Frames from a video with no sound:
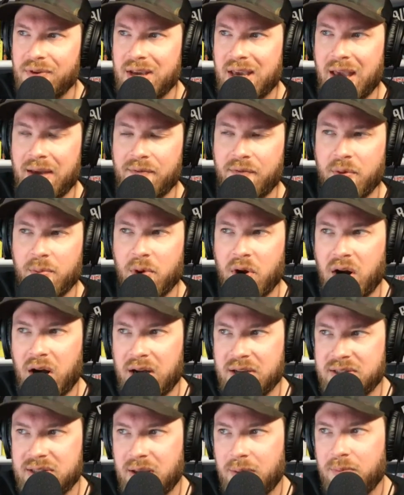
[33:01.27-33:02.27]
game from
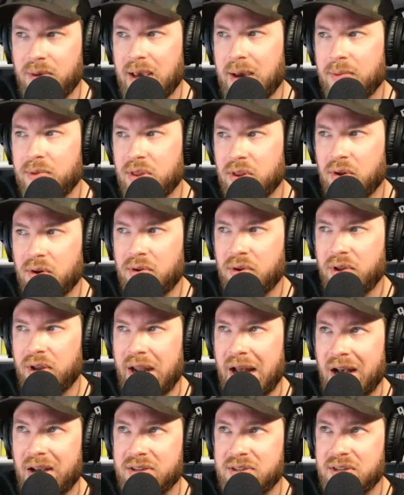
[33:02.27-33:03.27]
across the NBA with local
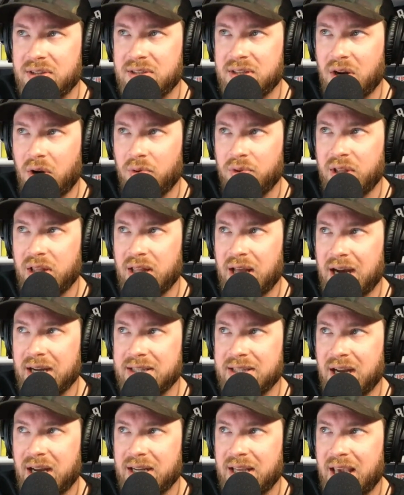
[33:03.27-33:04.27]
analysis that only
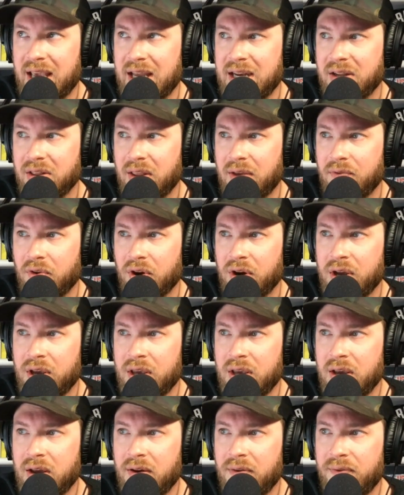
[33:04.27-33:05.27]
Locked On can deliver.
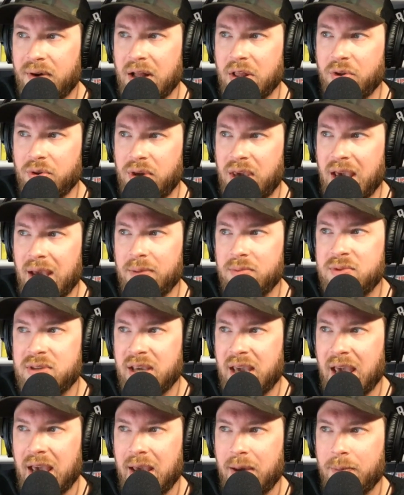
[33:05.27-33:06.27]
Follow Game to
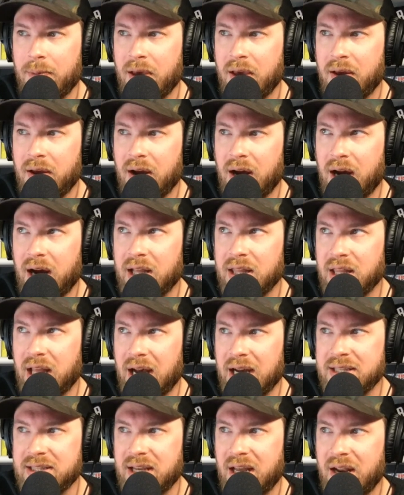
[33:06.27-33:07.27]
Game on
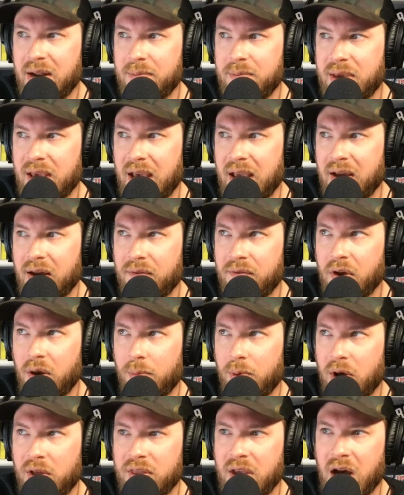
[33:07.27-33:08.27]
Locked On NBA,
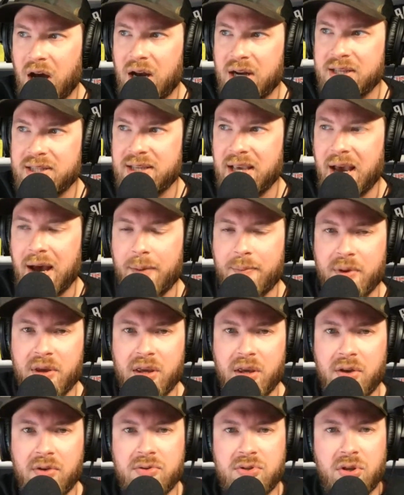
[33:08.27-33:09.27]
available on the Odyssey app,
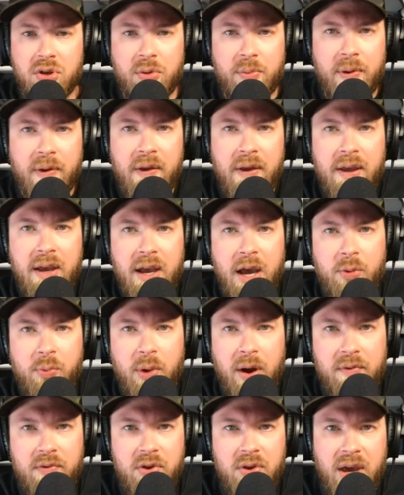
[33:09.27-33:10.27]
YouTube, and
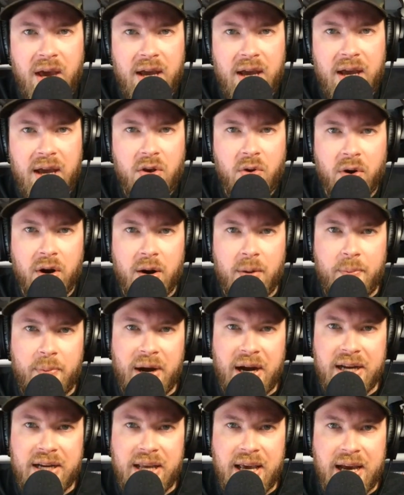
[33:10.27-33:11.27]
wherever you get your
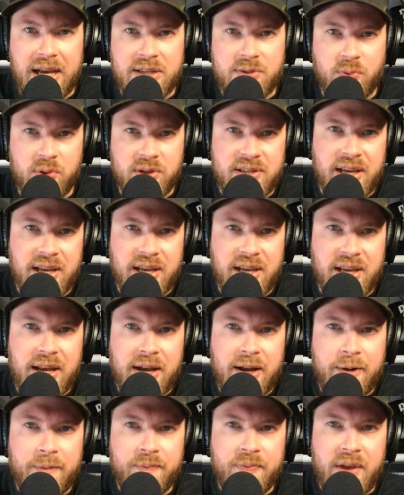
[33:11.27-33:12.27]
podcasts. Once again,
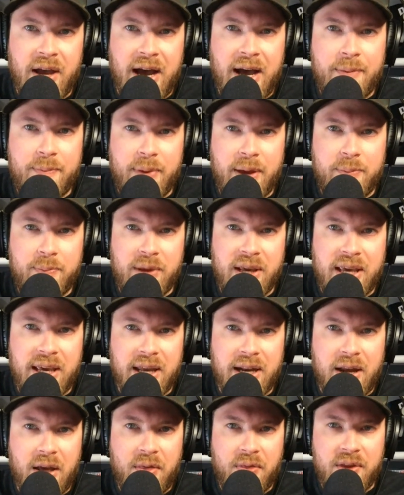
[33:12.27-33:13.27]
I'm Ben
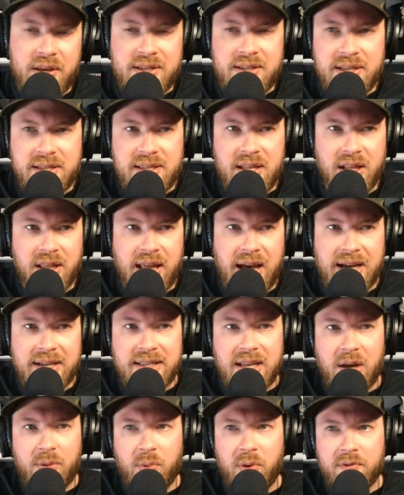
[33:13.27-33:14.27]
Beecken. This is the Locked
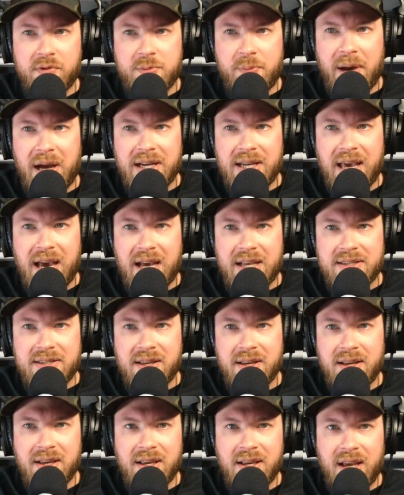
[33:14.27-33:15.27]
On Wolves podcast,
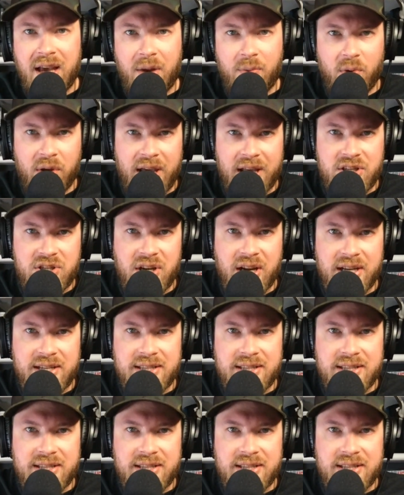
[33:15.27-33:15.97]
and we'll catch you next